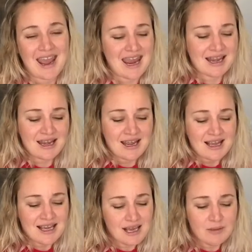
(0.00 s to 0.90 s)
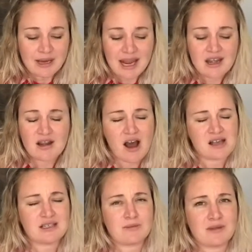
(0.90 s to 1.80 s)
And He created
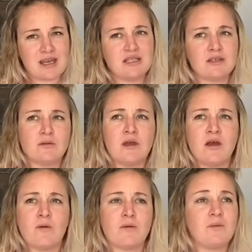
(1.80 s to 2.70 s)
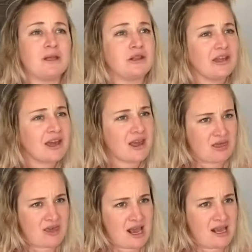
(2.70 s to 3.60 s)
awesome things. So when we look
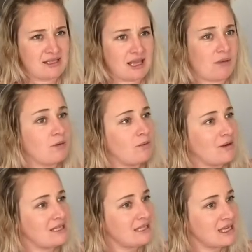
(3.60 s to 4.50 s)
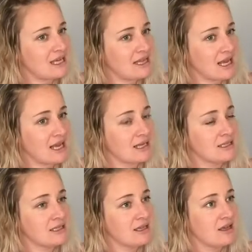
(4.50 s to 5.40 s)
at things and when we see
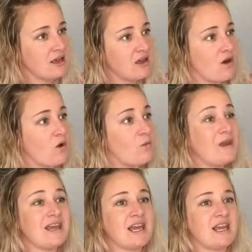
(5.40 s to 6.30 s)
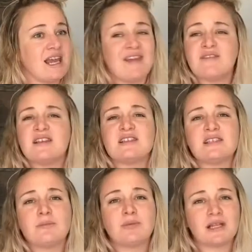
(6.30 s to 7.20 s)
things, we can, even the
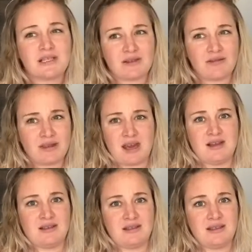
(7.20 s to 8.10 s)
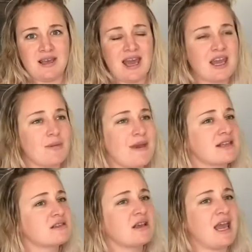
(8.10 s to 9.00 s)
simplest of things, it could be
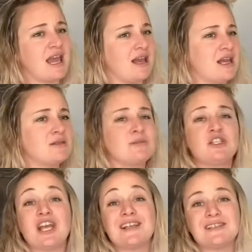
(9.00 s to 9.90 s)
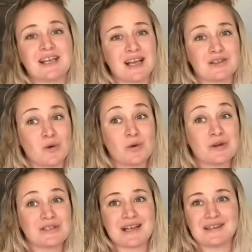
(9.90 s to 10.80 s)
as majestic as a
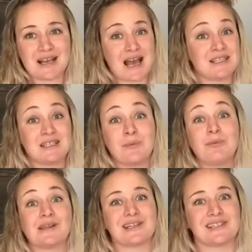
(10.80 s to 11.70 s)
horse, as simple as